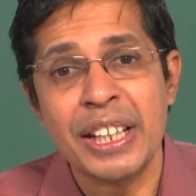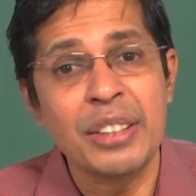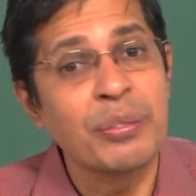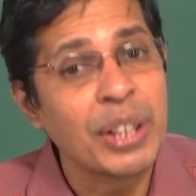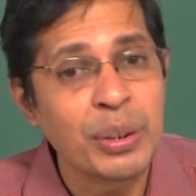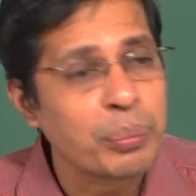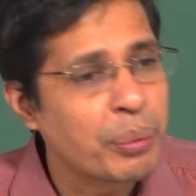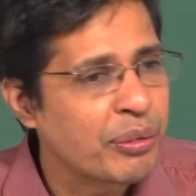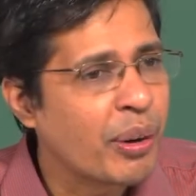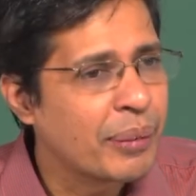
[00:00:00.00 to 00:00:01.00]
getting very good
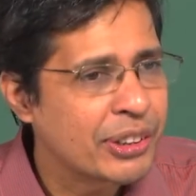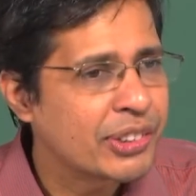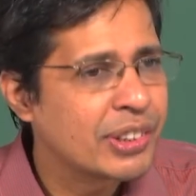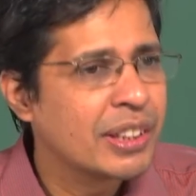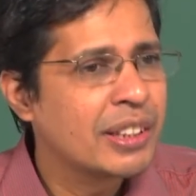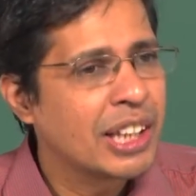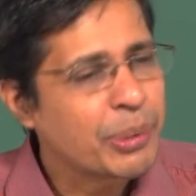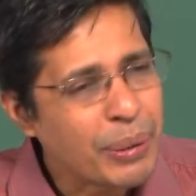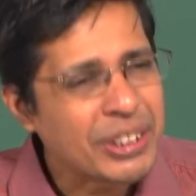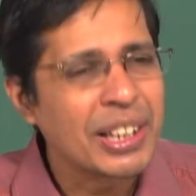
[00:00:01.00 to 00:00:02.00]
performance,
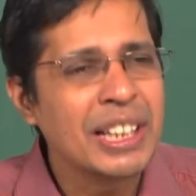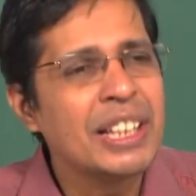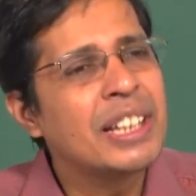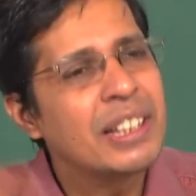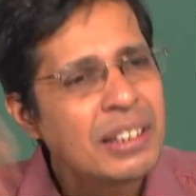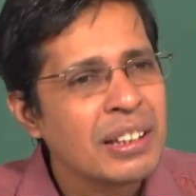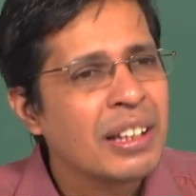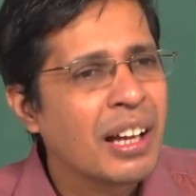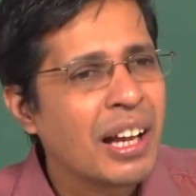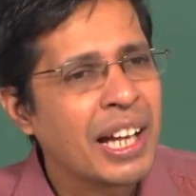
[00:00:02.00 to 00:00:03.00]
especially in
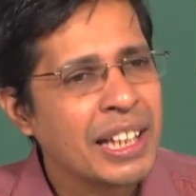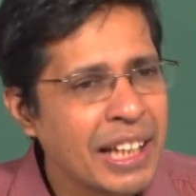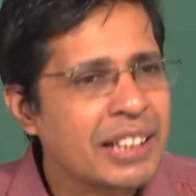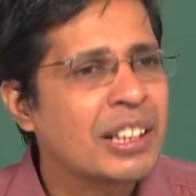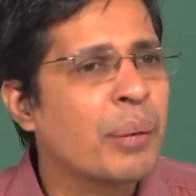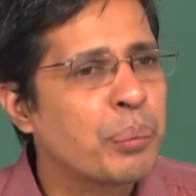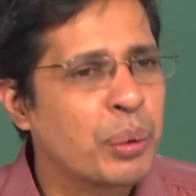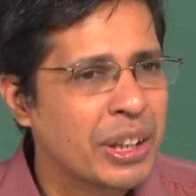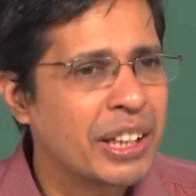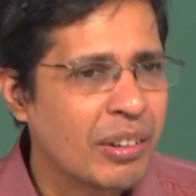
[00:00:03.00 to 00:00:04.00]
high end
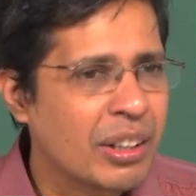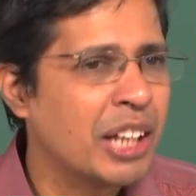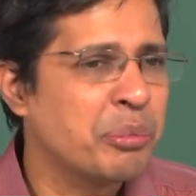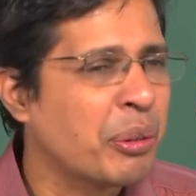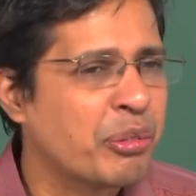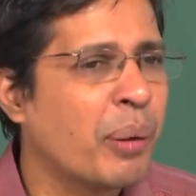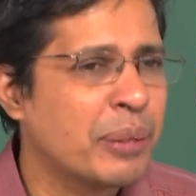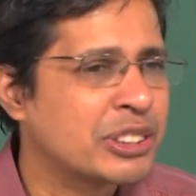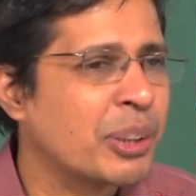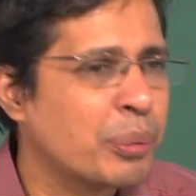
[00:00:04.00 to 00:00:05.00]
computing or high
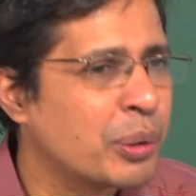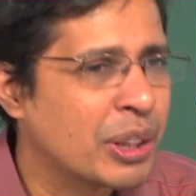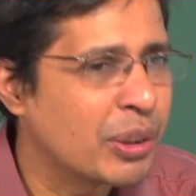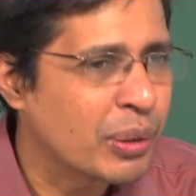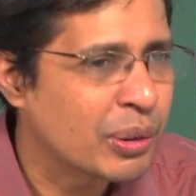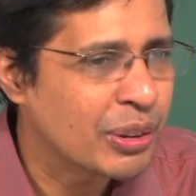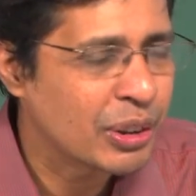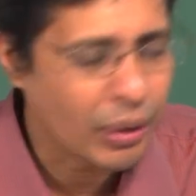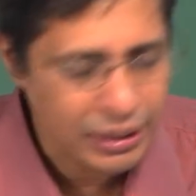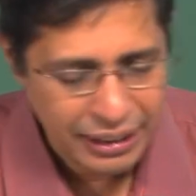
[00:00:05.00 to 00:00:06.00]
performance computing or whatever we
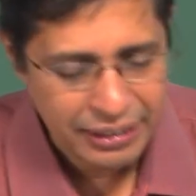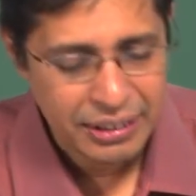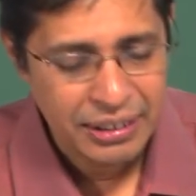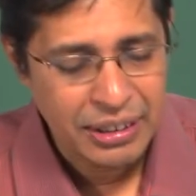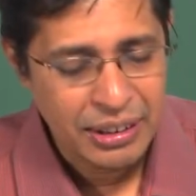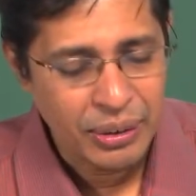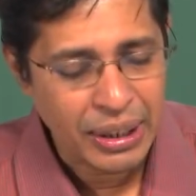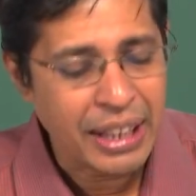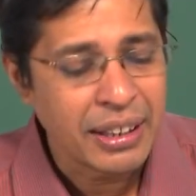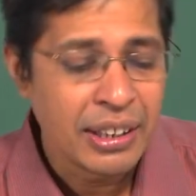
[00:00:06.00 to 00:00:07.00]
call that.
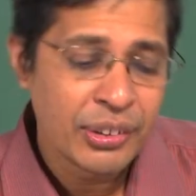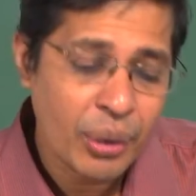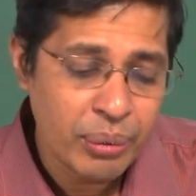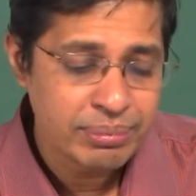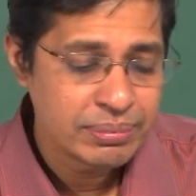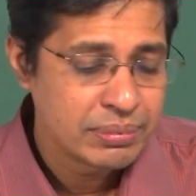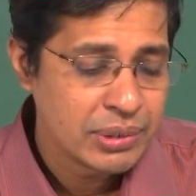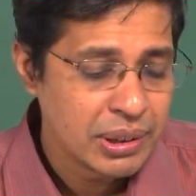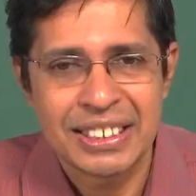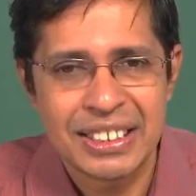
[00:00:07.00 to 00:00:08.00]
Okay. So,
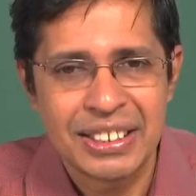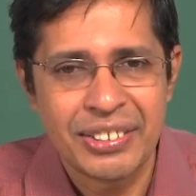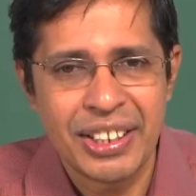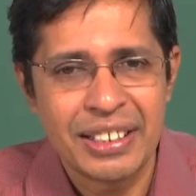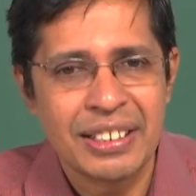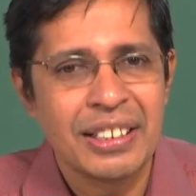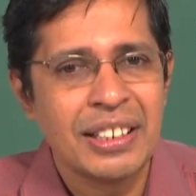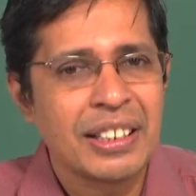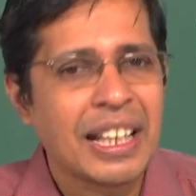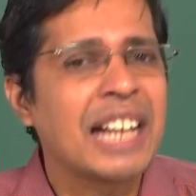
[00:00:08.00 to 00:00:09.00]
right.
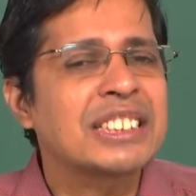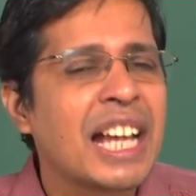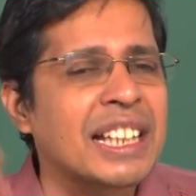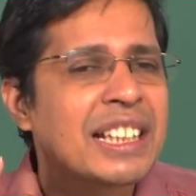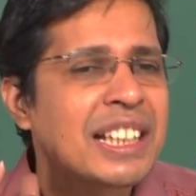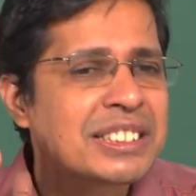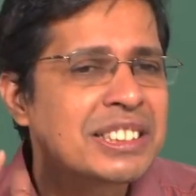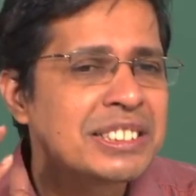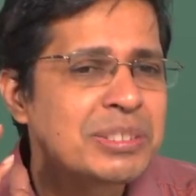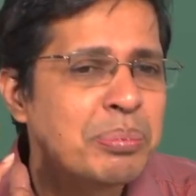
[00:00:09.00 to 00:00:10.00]
Cache
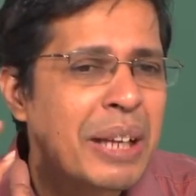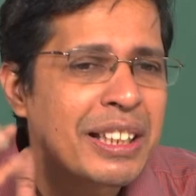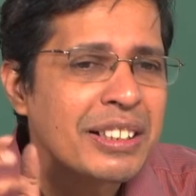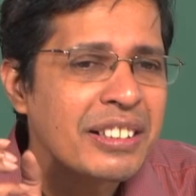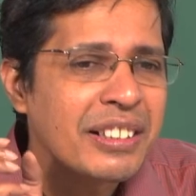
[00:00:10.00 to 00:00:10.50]
architectures make,